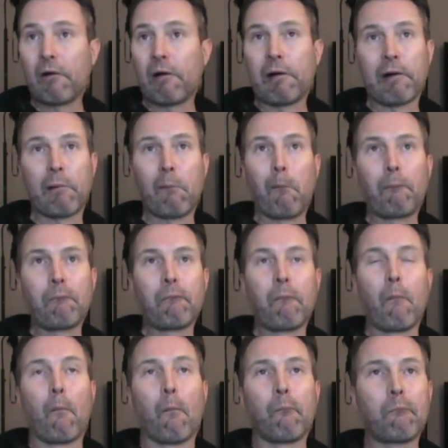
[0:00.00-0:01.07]
Um,
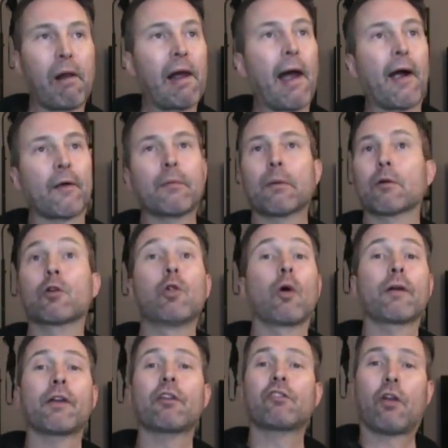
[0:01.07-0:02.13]
but our
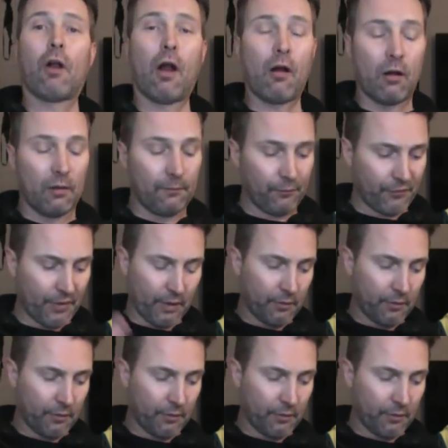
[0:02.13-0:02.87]
glorious Carl,